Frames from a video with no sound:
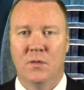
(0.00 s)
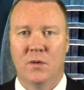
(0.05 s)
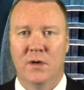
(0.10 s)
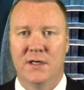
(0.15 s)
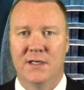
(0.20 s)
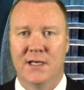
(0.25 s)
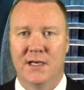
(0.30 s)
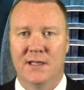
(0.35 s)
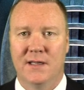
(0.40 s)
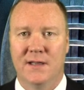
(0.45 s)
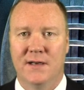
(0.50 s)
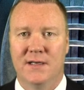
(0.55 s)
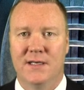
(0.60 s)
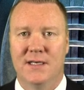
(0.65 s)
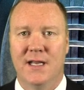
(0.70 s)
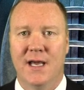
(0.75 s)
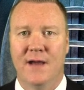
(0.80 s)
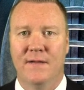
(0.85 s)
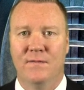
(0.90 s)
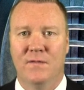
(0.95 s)
we're taking the
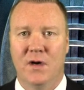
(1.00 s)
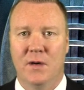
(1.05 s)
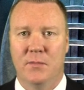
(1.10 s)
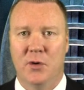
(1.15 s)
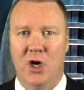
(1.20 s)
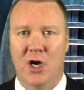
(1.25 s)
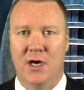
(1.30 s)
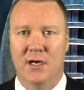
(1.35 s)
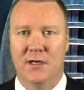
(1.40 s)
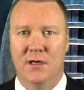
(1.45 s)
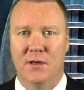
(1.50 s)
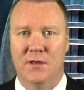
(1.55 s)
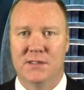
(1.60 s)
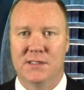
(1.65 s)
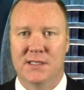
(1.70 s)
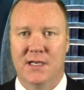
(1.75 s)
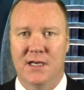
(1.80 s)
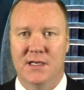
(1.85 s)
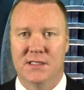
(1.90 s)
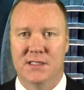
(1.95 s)
Denver
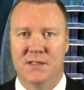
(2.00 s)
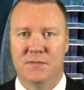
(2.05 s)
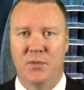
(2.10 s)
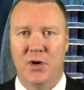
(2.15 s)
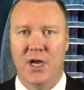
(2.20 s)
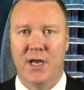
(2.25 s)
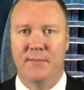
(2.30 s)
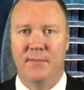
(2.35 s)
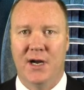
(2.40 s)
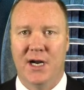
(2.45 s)
Broncos against spread